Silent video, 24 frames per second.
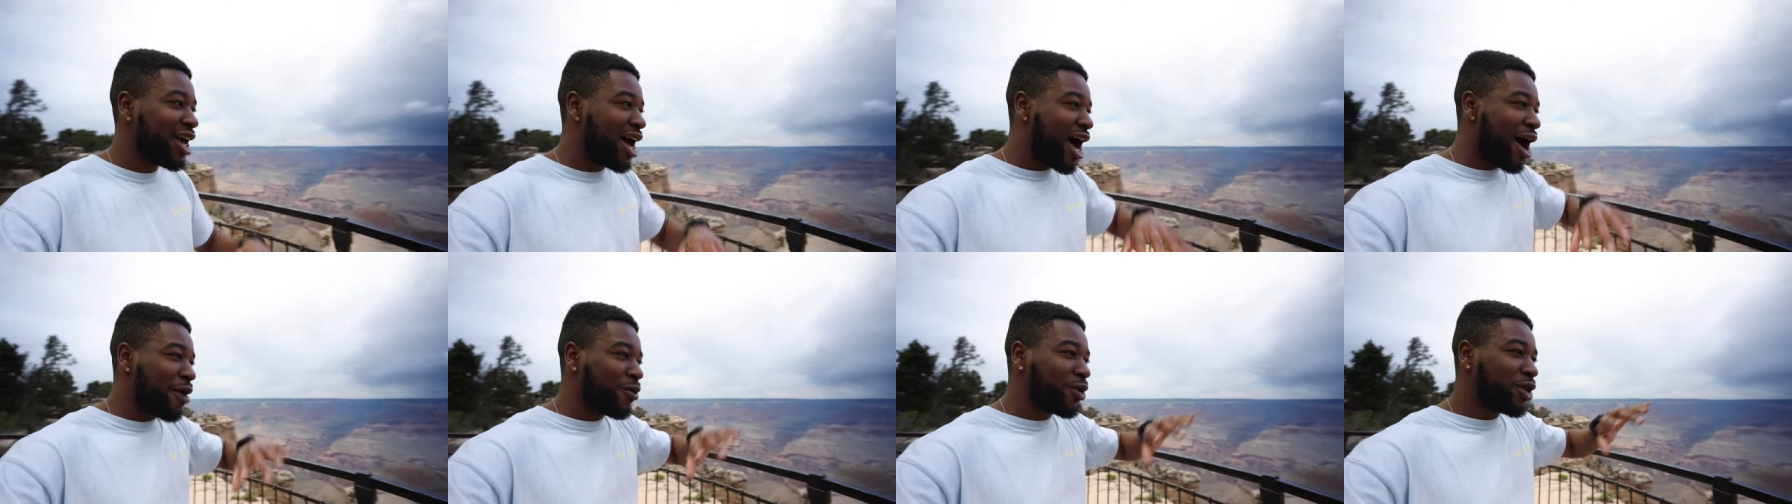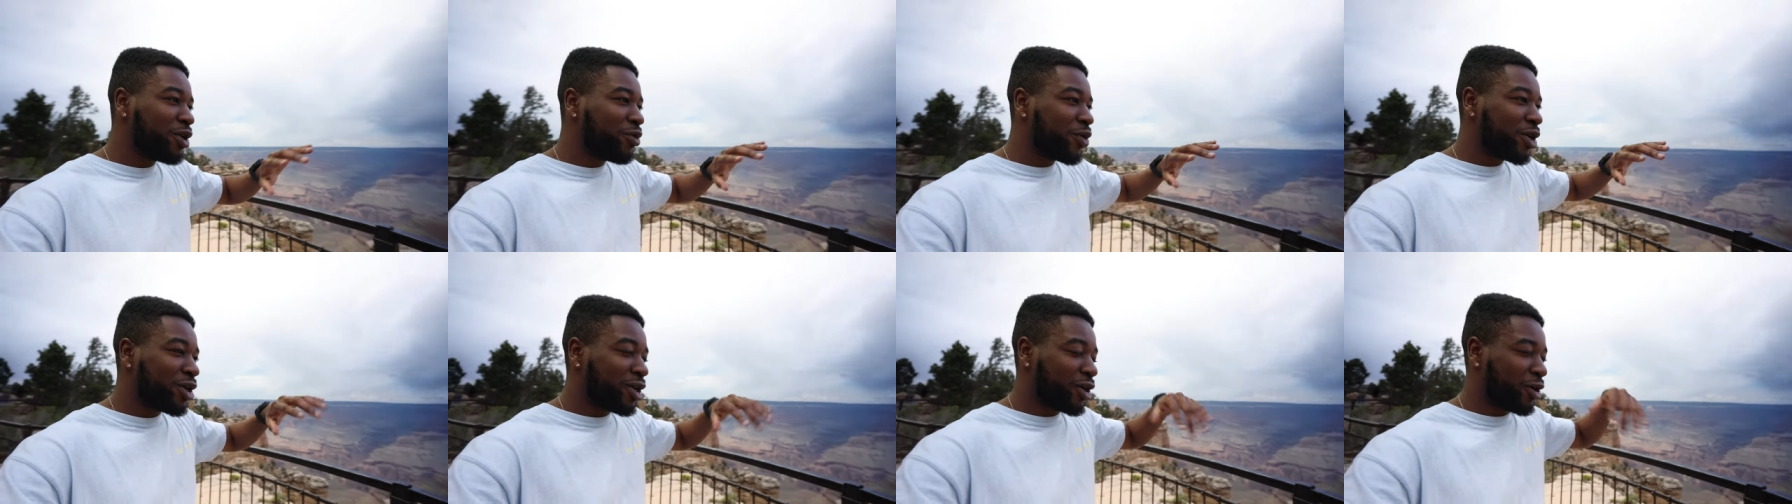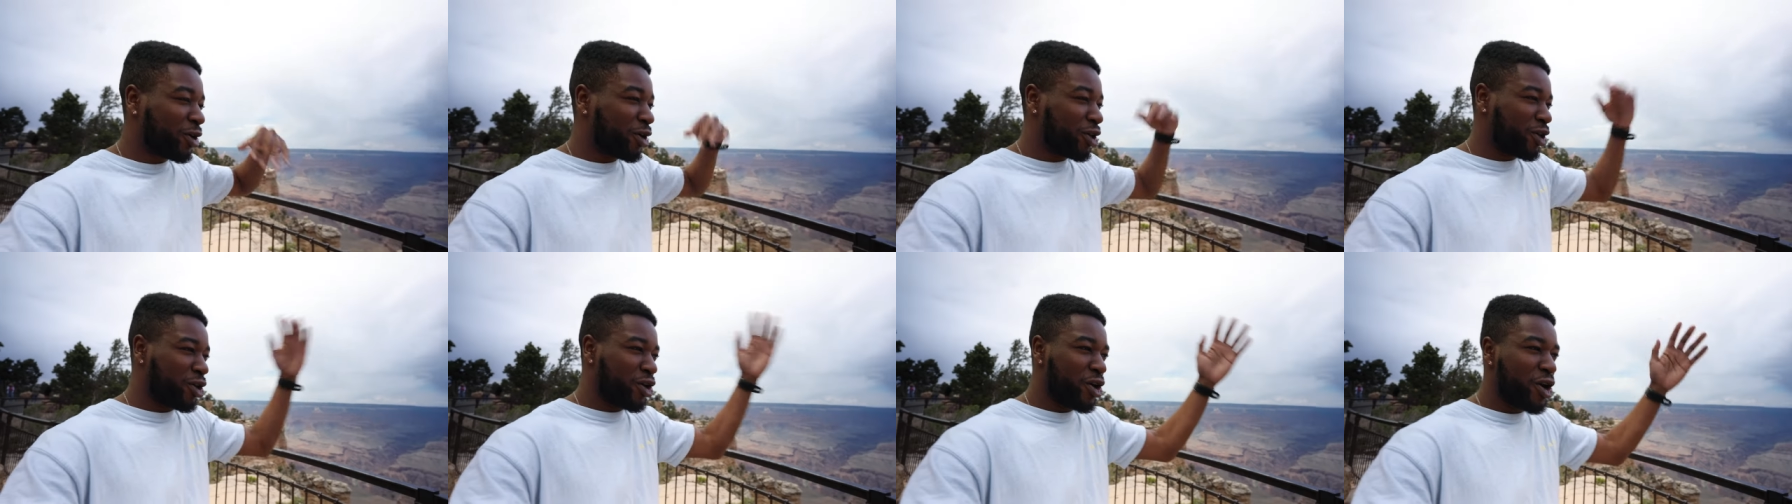I really wanted to go
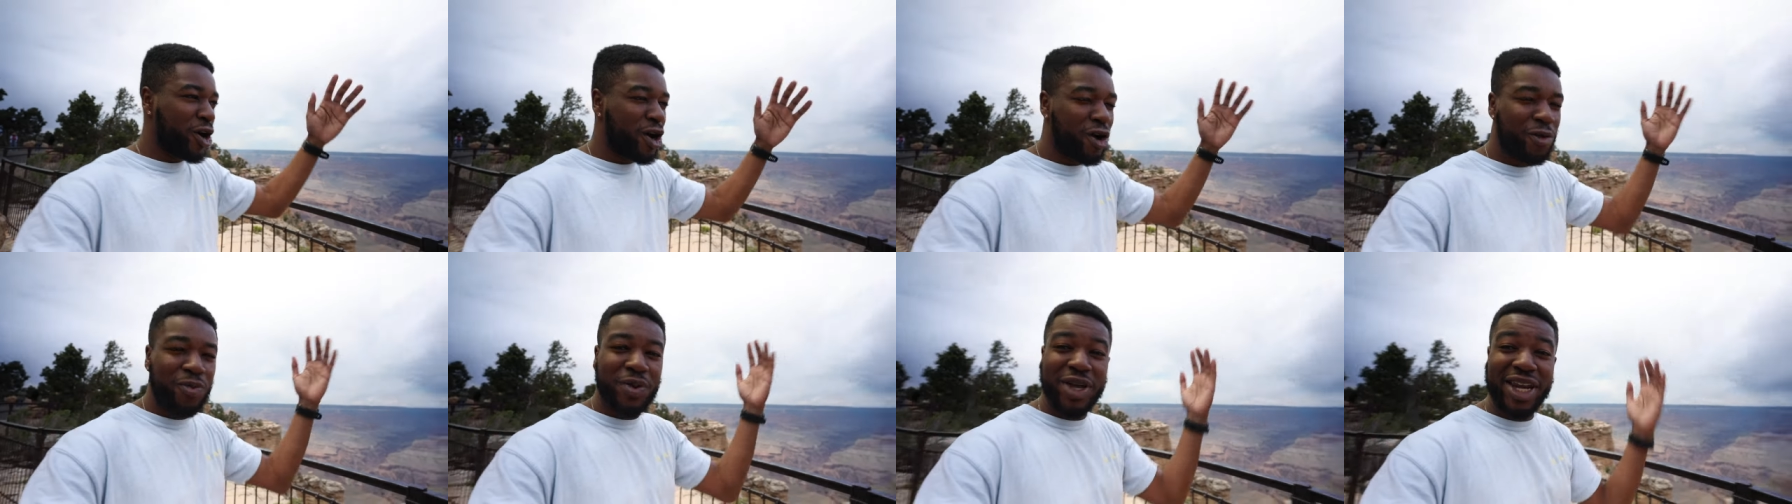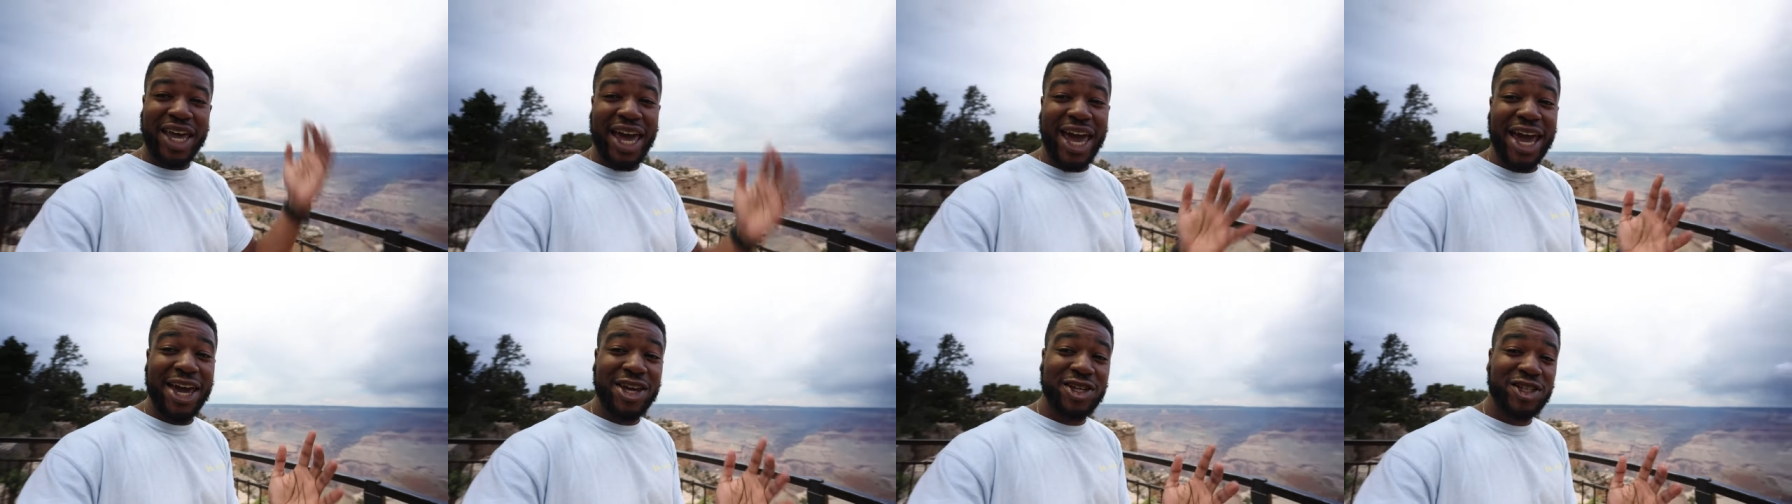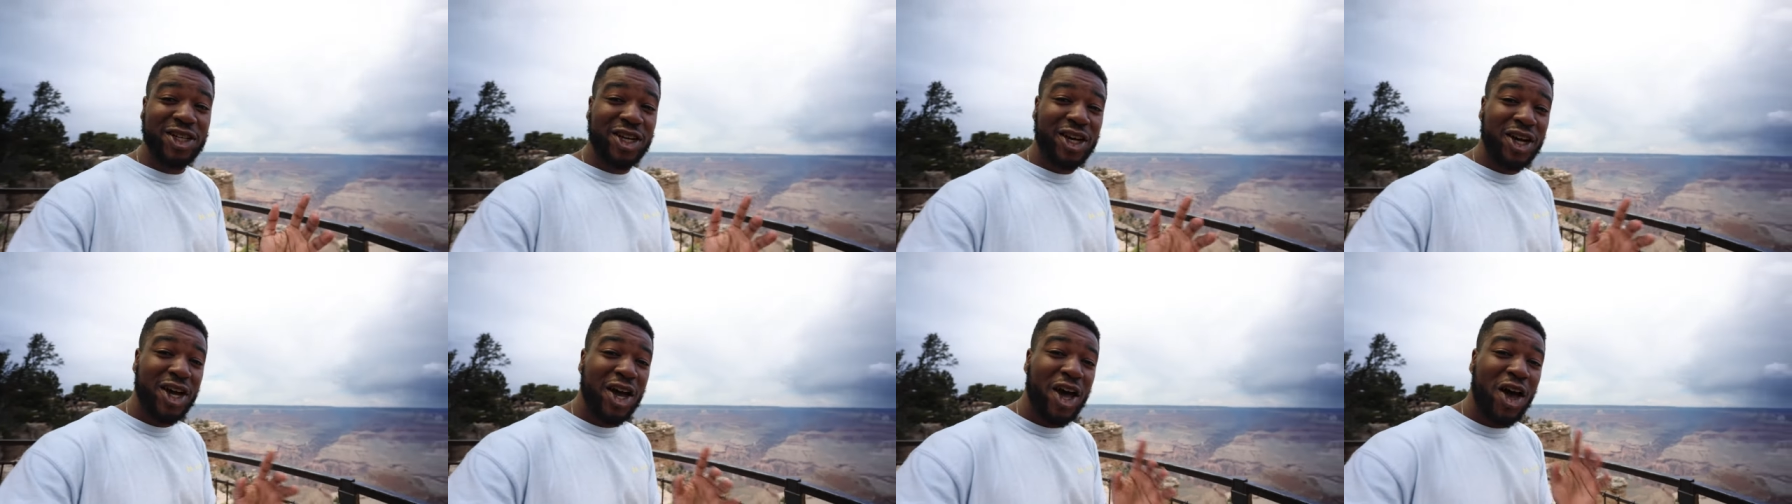to Europe and
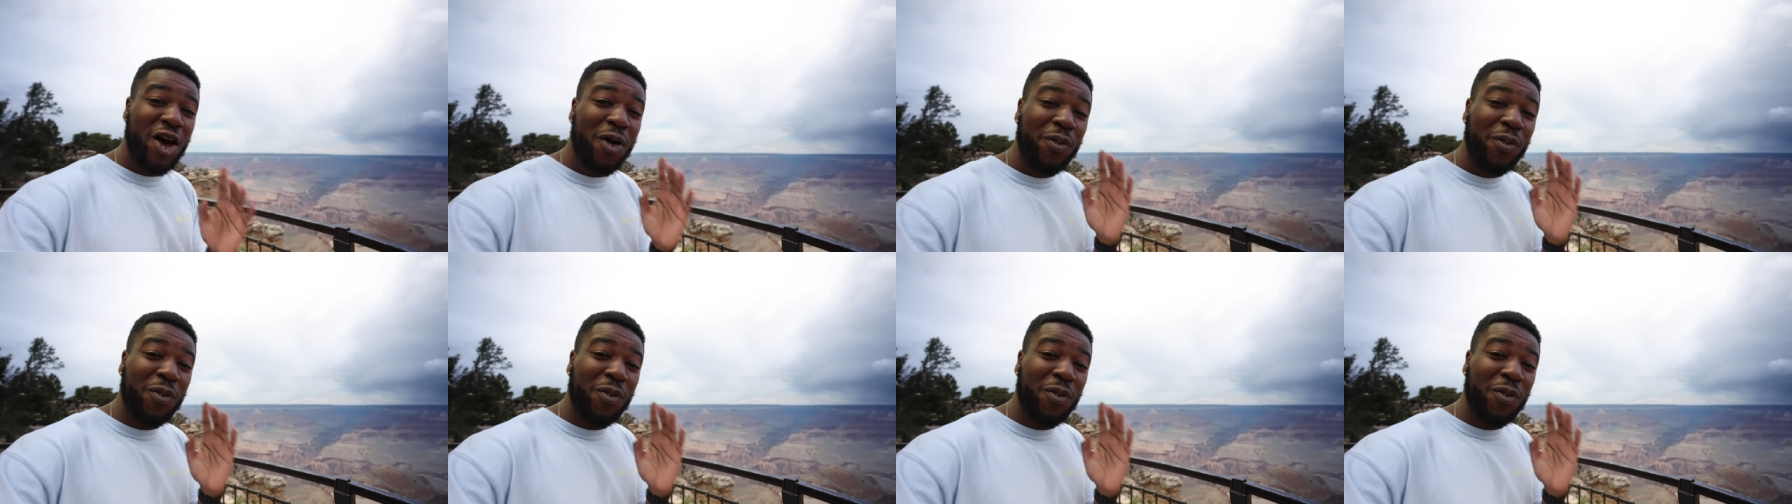Asia,